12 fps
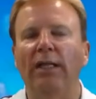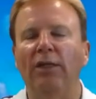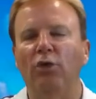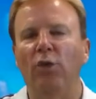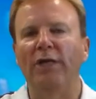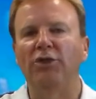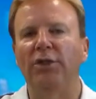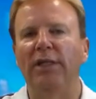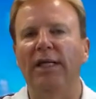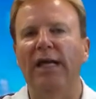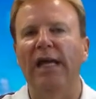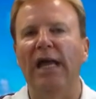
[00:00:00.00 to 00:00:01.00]
And the question
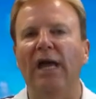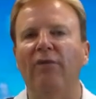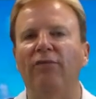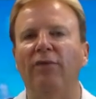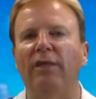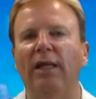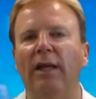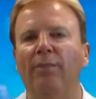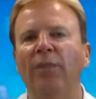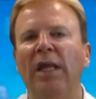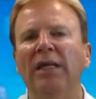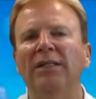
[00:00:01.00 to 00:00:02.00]
that I have for
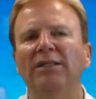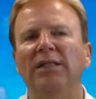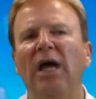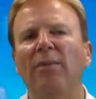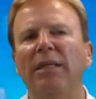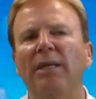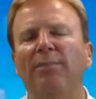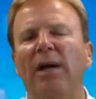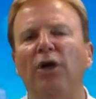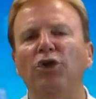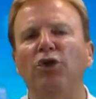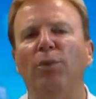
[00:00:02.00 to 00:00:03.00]
them, tell me
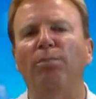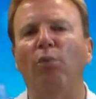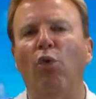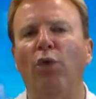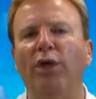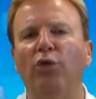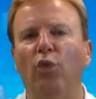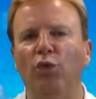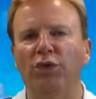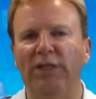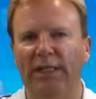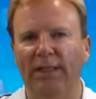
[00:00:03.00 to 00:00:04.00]
about your morning
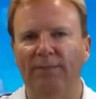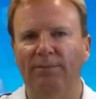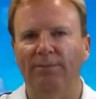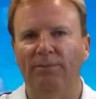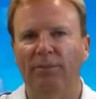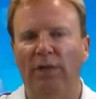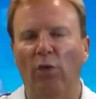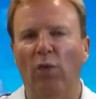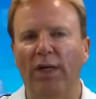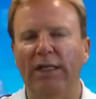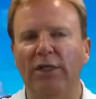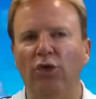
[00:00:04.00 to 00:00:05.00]
routine. I
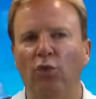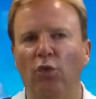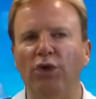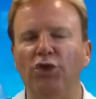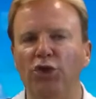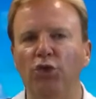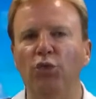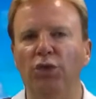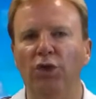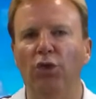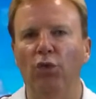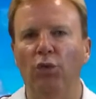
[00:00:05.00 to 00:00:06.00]
want to hear what you
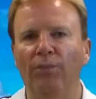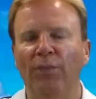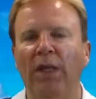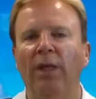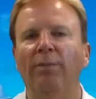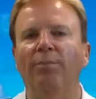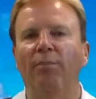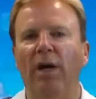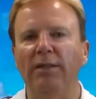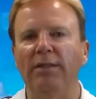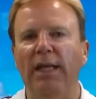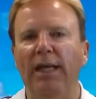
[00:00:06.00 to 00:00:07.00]
do
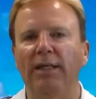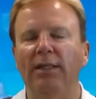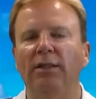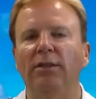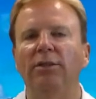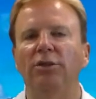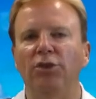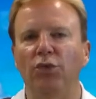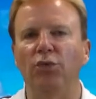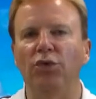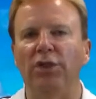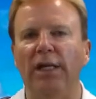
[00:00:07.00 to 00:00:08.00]
Monday,
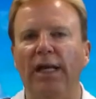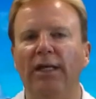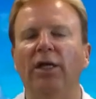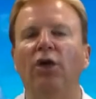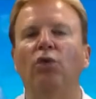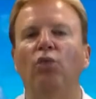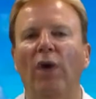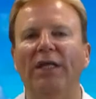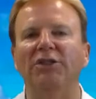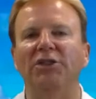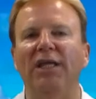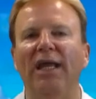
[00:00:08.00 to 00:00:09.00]
Tuesday,
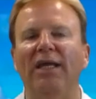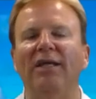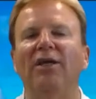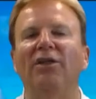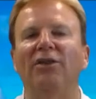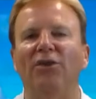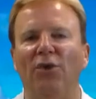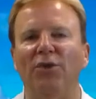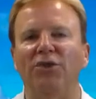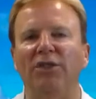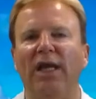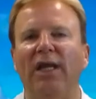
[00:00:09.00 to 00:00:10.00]
Wednesday,
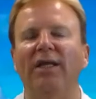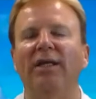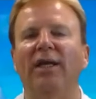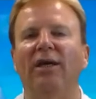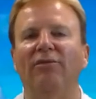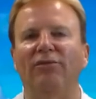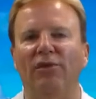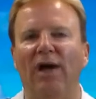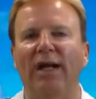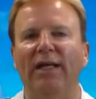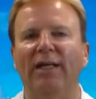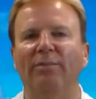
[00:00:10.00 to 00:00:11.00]
Thursday, and
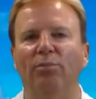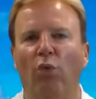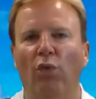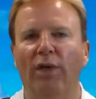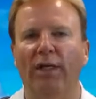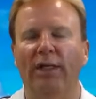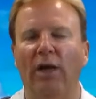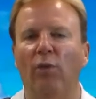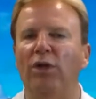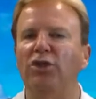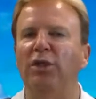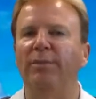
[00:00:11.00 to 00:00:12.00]
Friday morning. And
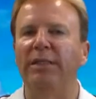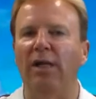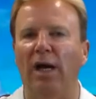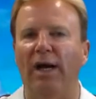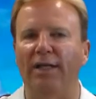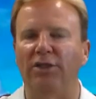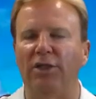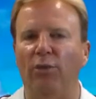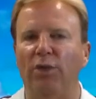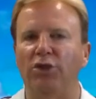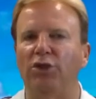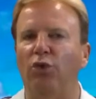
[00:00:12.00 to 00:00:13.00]
I want you to be honest.
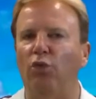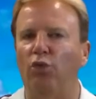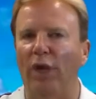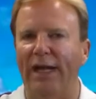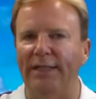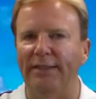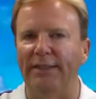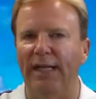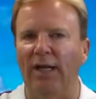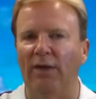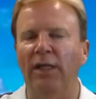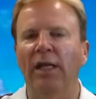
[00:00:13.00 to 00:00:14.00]
I want you to write it
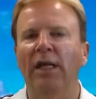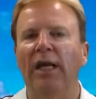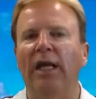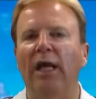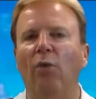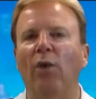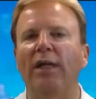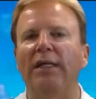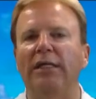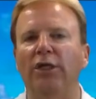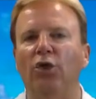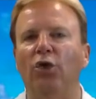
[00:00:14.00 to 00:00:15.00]
down, and I
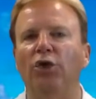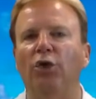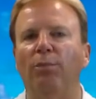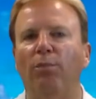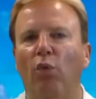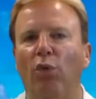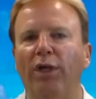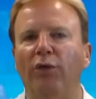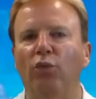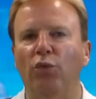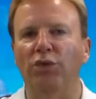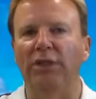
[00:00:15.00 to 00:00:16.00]
want to hear your
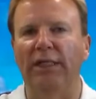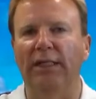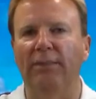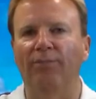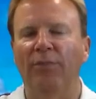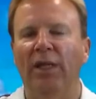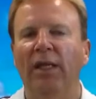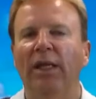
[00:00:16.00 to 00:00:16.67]
morning routine.